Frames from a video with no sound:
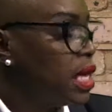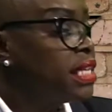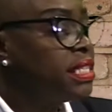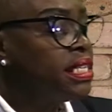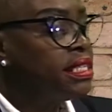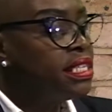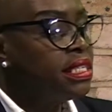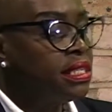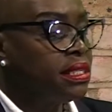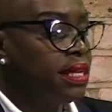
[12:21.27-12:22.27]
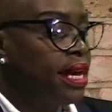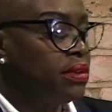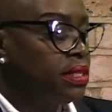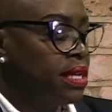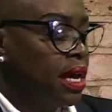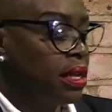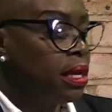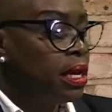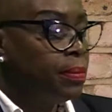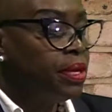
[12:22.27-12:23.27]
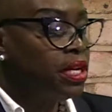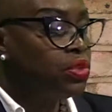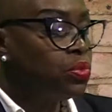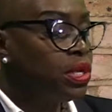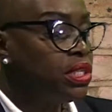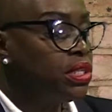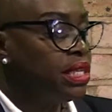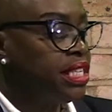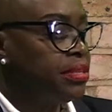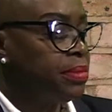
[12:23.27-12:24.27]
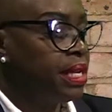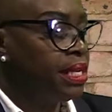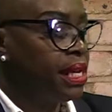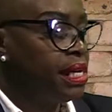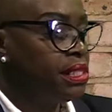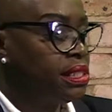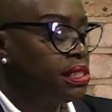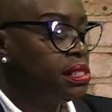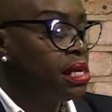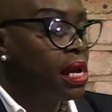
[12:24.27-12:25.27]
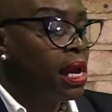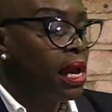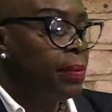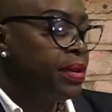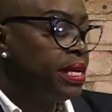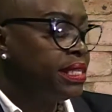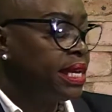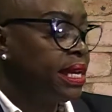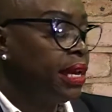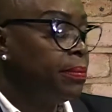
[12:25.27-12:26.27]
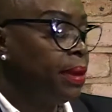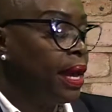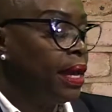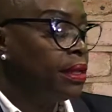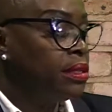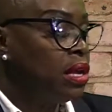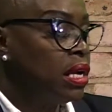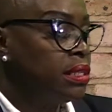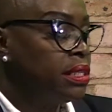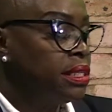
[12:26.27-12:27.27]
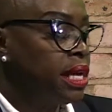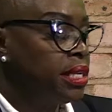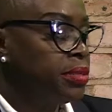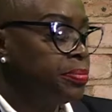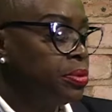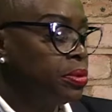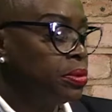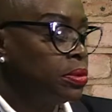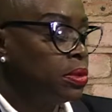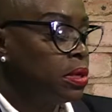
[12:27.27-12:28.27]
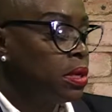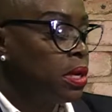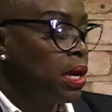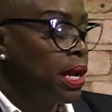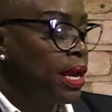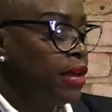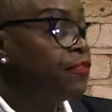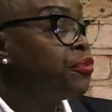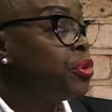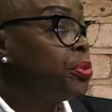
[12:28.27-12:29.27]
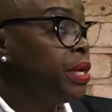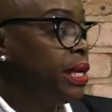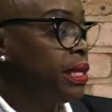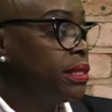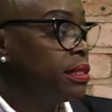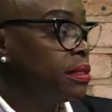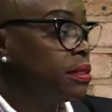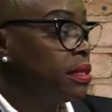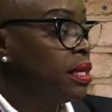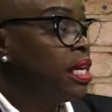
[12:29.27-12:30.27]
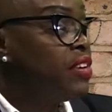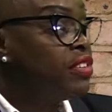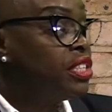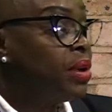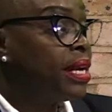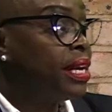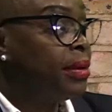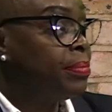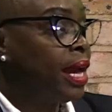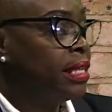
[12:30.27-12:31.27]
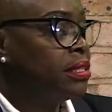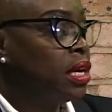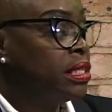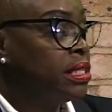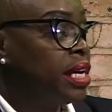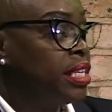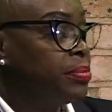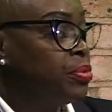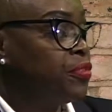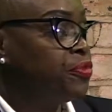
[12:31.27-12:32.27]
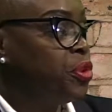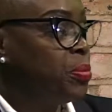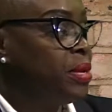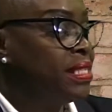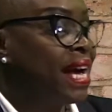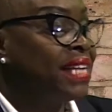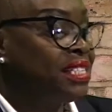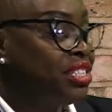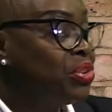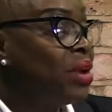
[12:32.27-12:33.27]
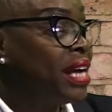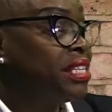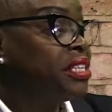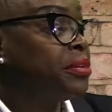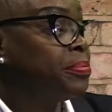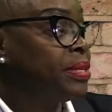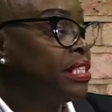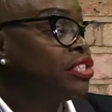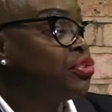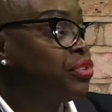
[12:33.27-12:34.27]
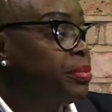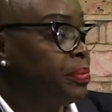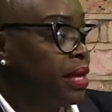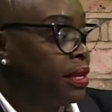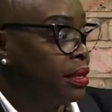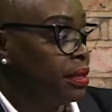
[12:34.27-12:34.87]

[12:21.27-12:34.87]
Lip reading: And see, this is the downside because once you take the medication, and because I came back non detectable in 4 weeks, even though I came back non detectable in 4 weeks, I still had to complete the treatment.